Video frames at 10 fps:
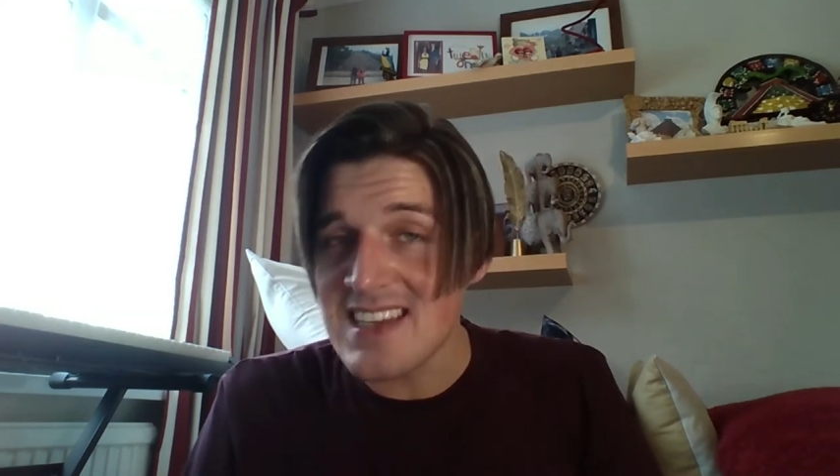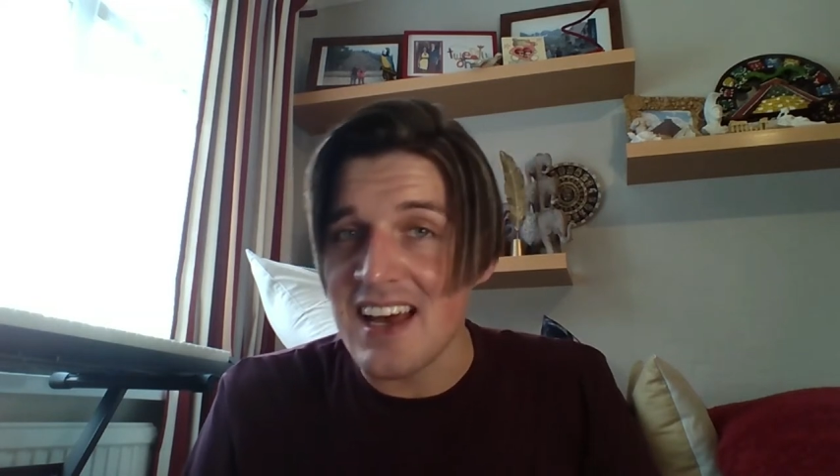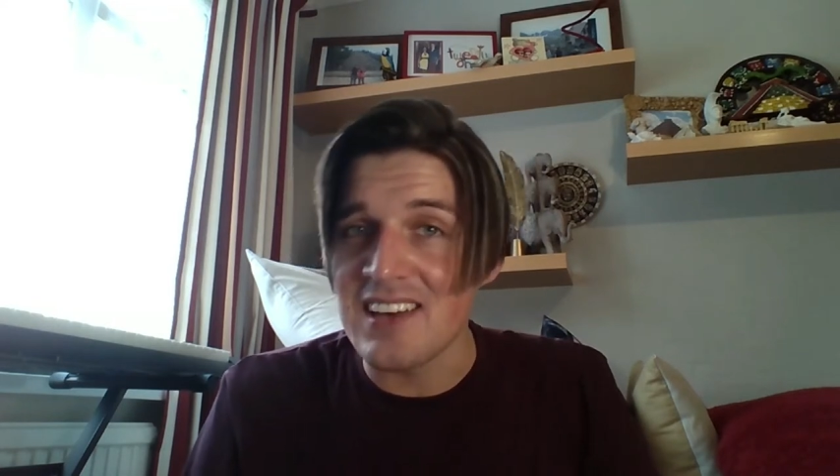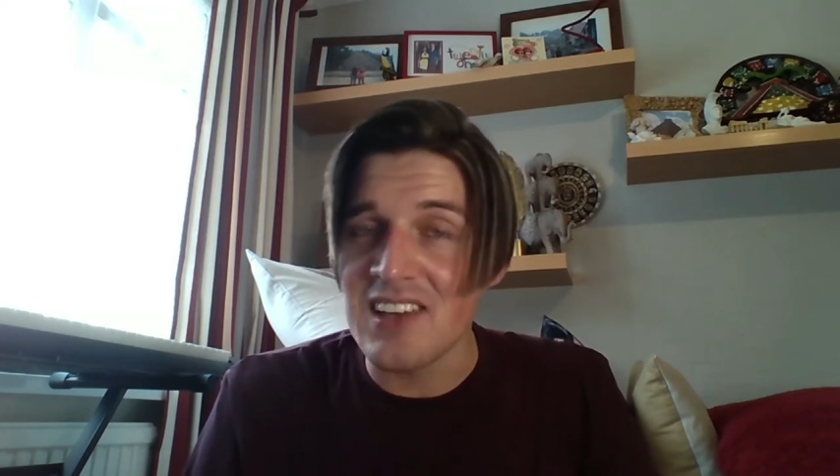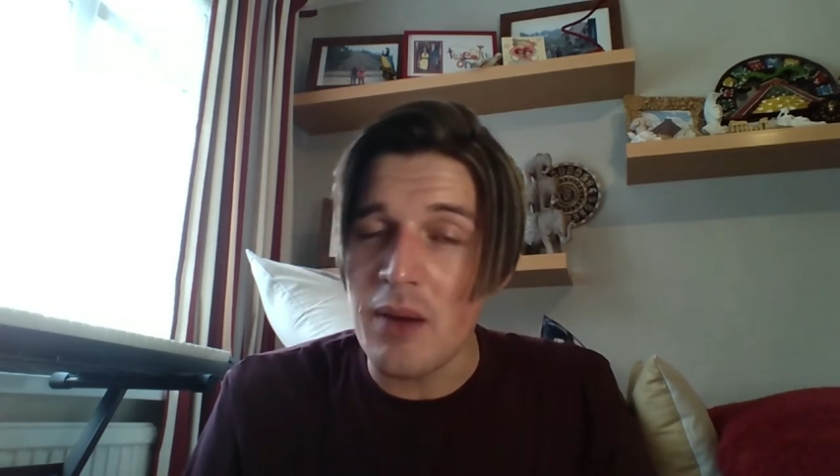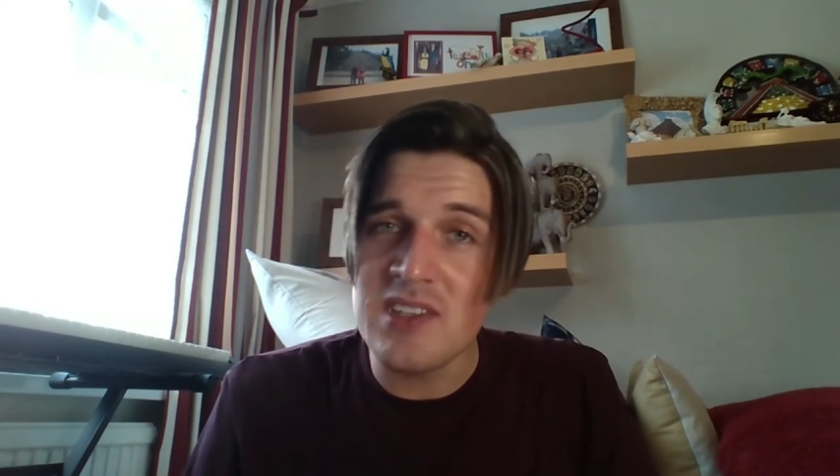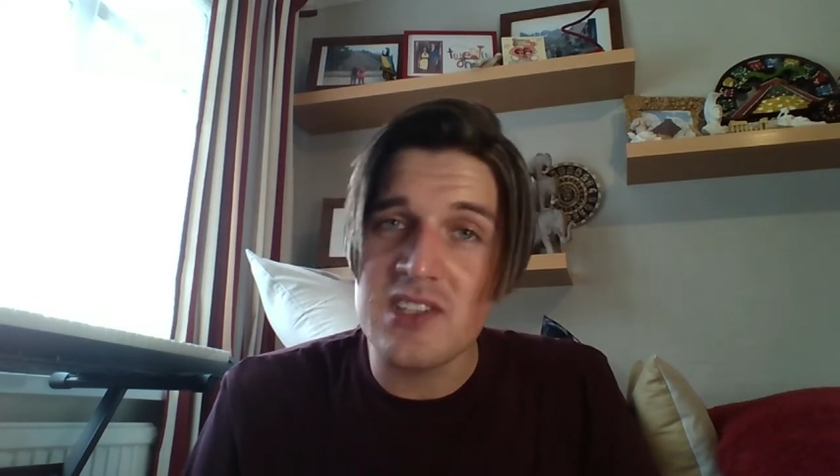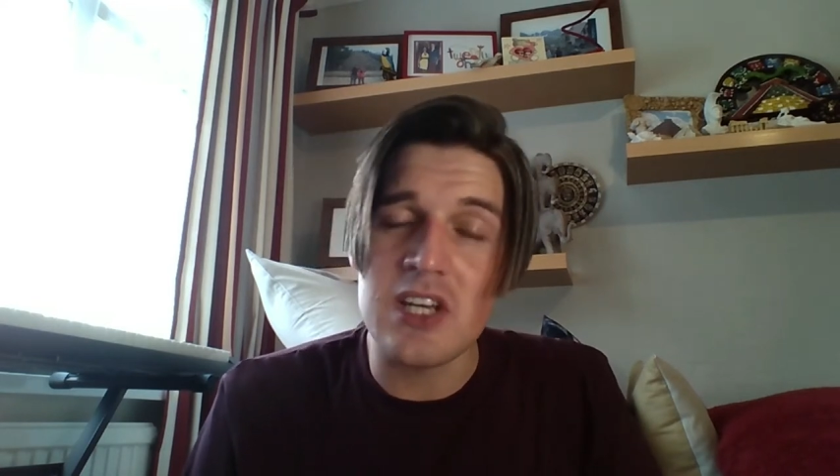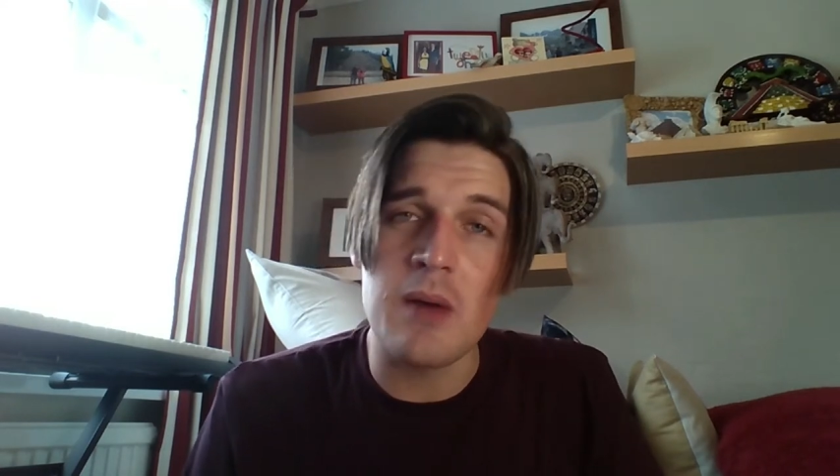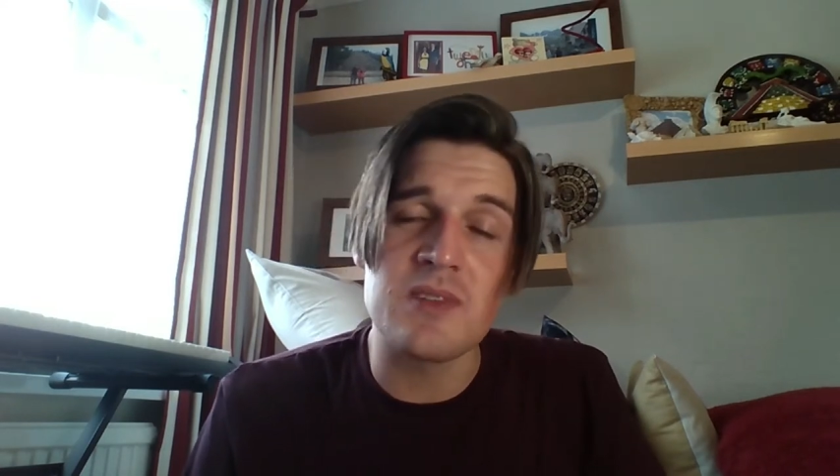and coming to
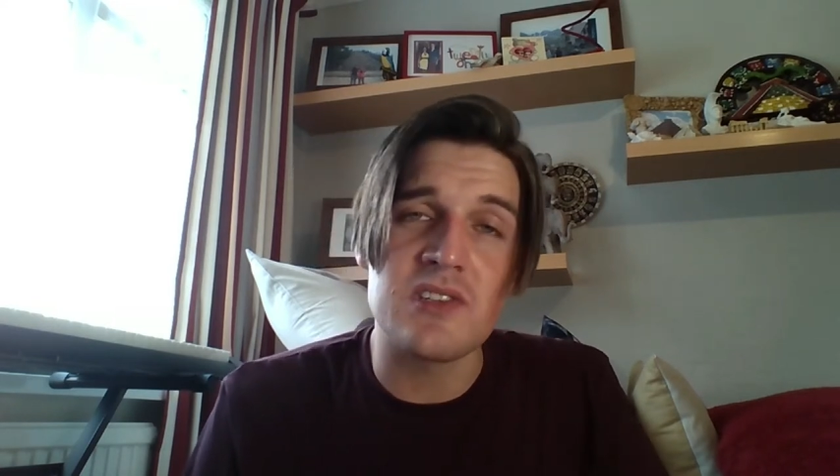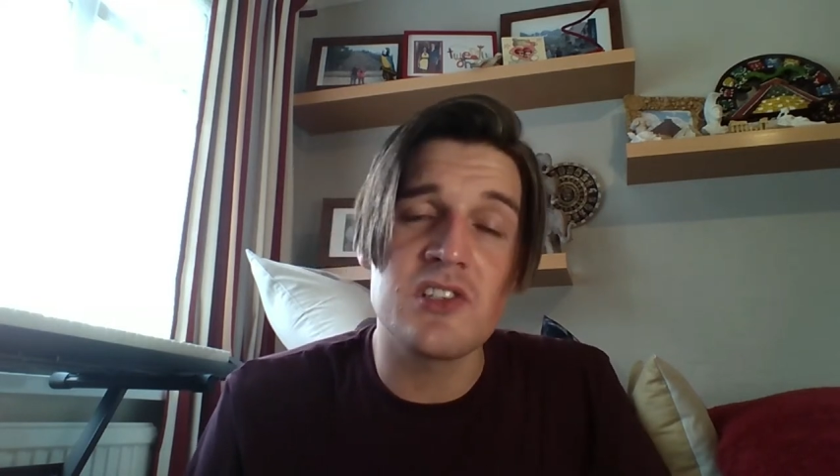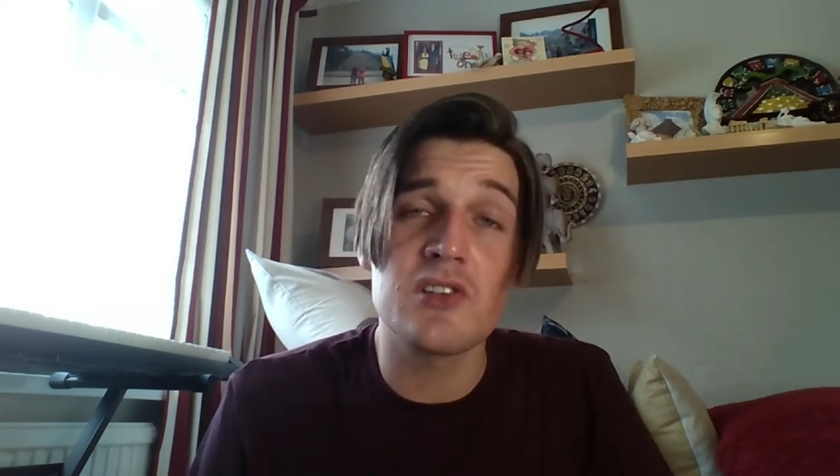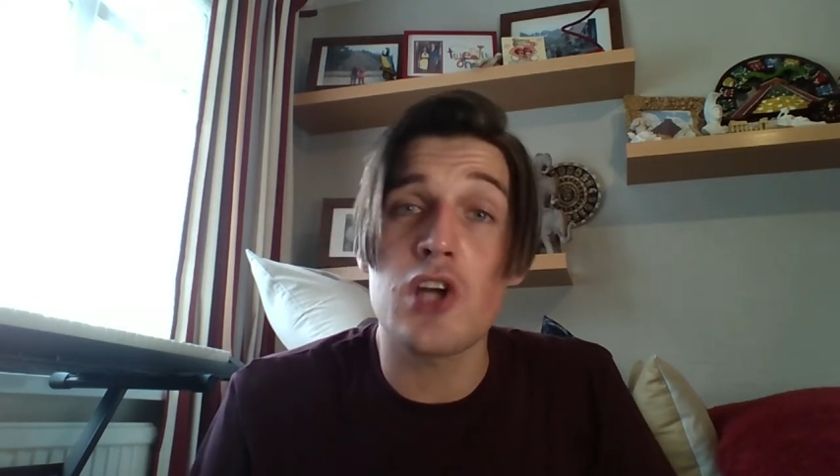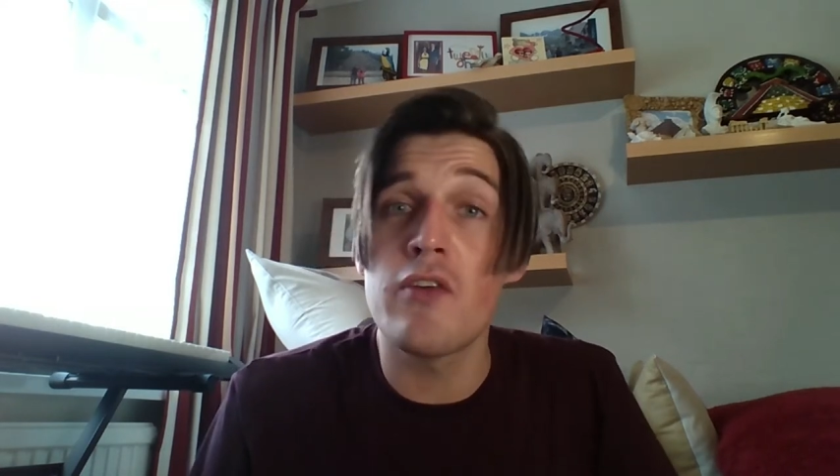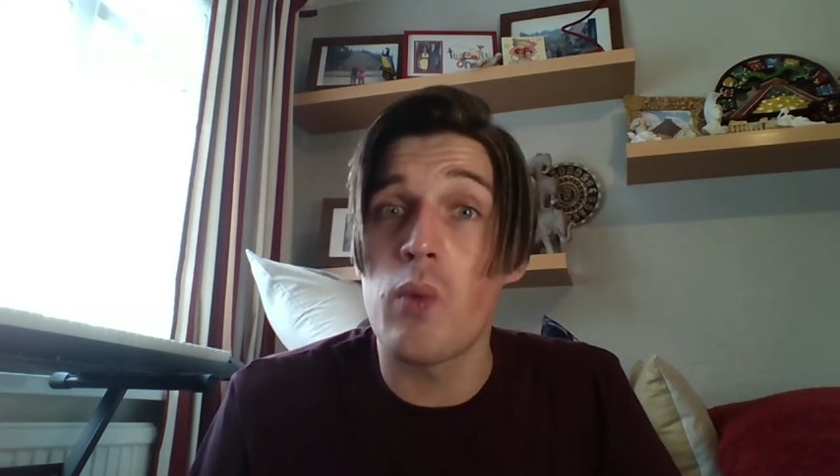terms, it's just over